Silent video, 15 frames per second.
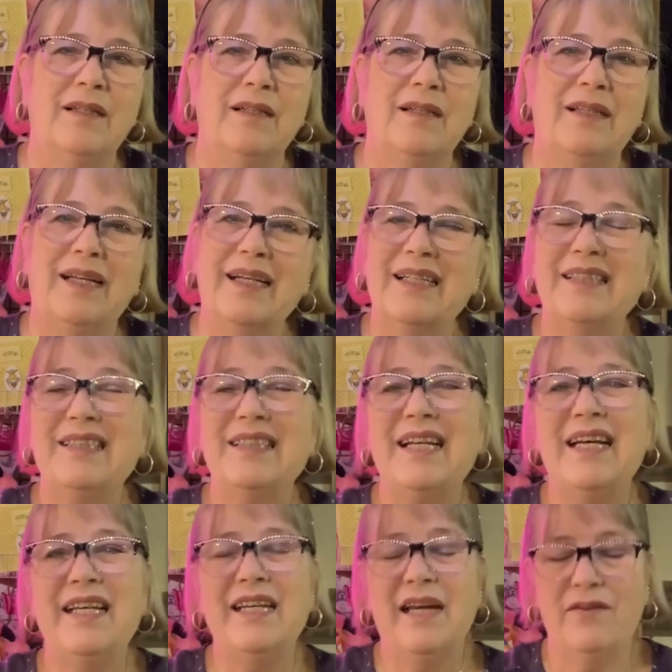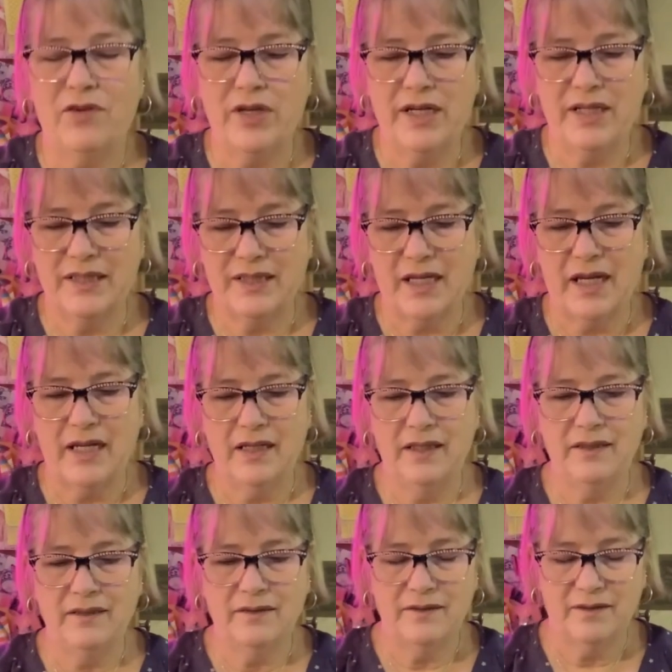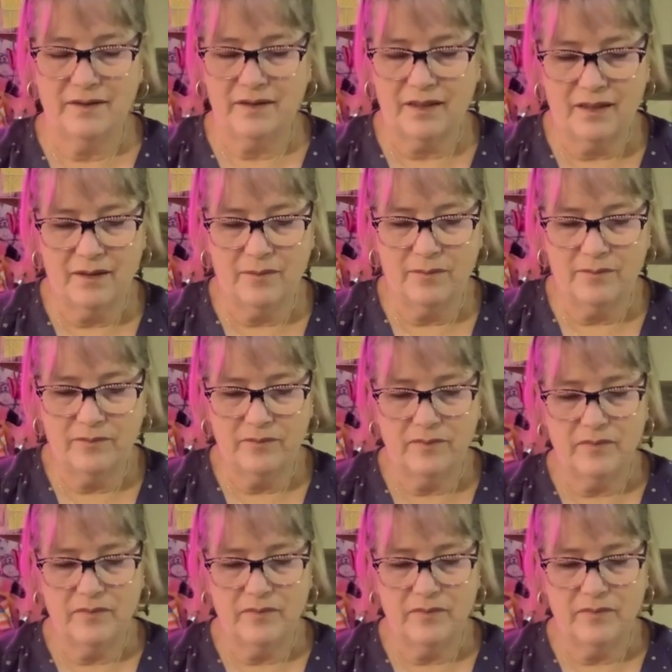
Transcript: Like I said, not very exciting. Um,